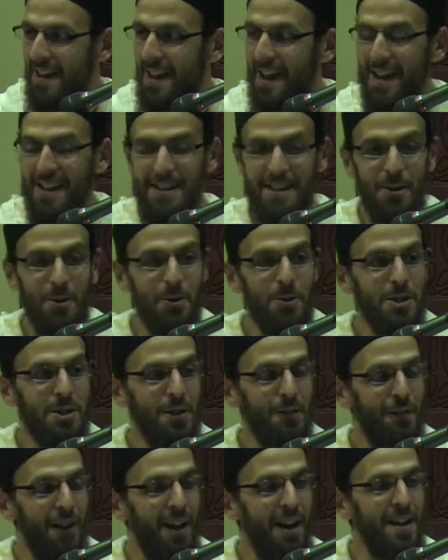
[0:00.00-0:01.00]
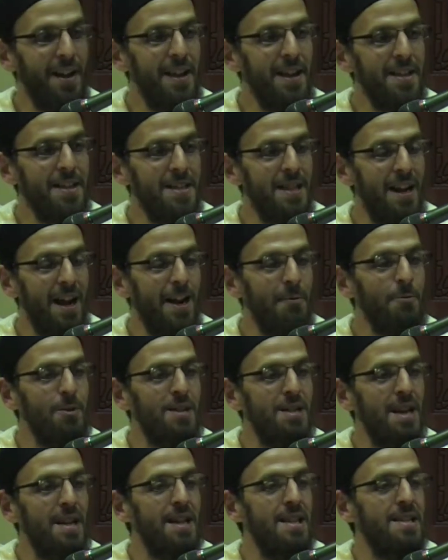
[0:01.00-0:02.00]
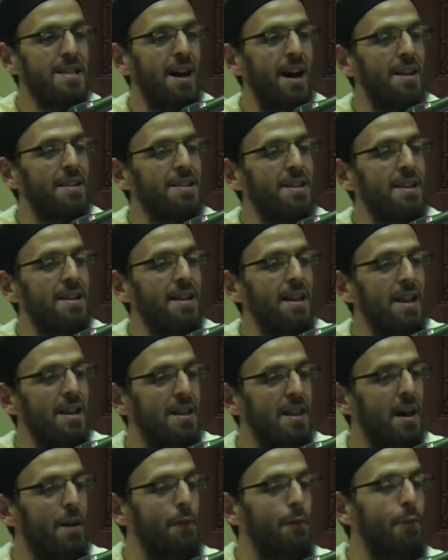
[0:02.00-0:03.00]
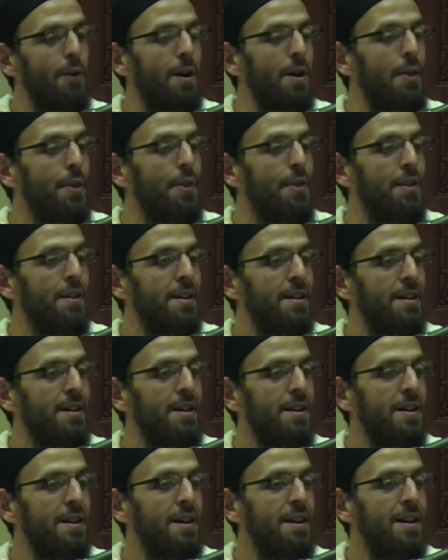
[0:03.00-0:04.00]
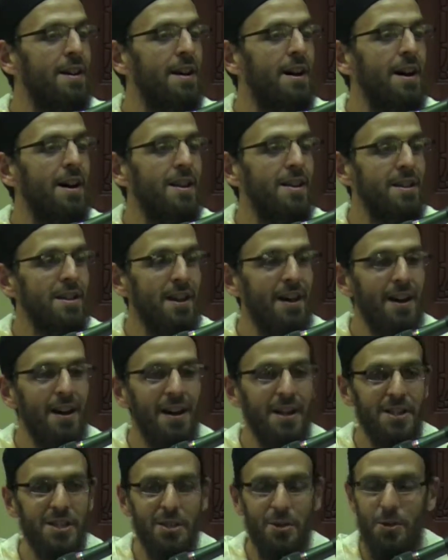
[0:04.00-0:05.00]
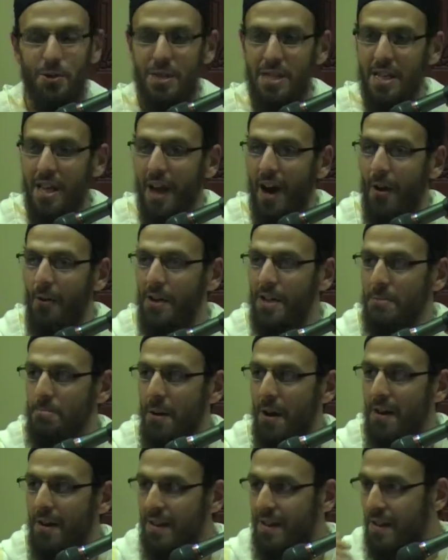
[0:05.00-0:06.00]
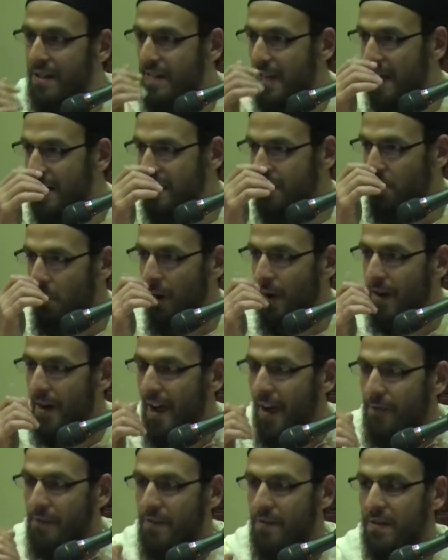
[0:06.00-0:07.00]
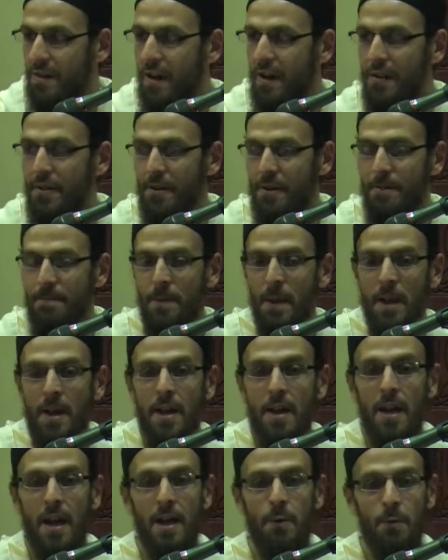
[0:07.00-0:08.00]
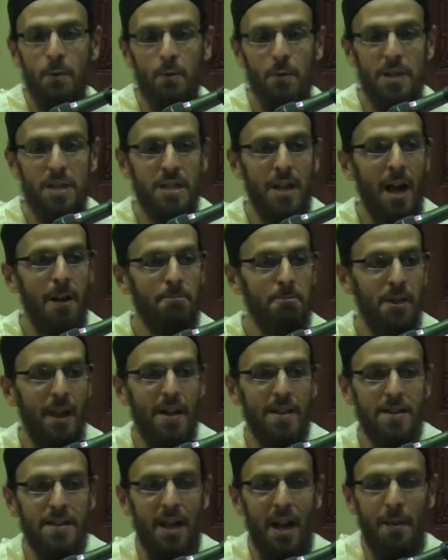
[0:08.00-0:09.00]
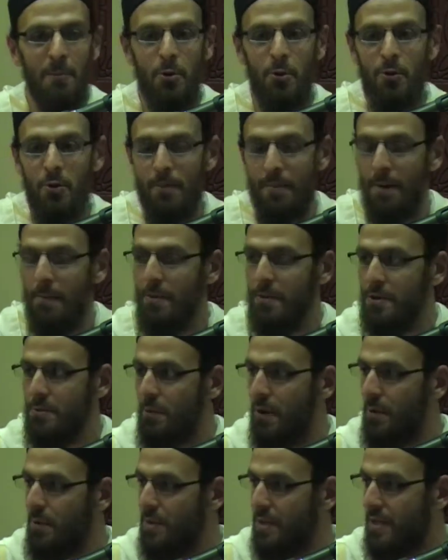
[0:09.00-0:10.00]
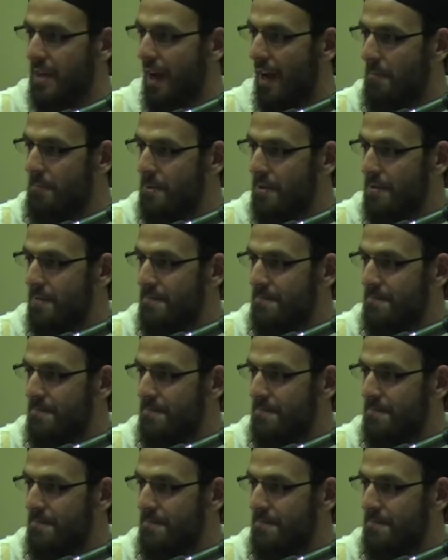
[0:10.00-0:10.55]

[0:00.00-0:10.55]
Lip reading: And Yusuf alayhi salam, we said he's constantly in love with Allah. So you see how he's bearing the test one after the other. And when we stopped last time, who remembers where we stopped?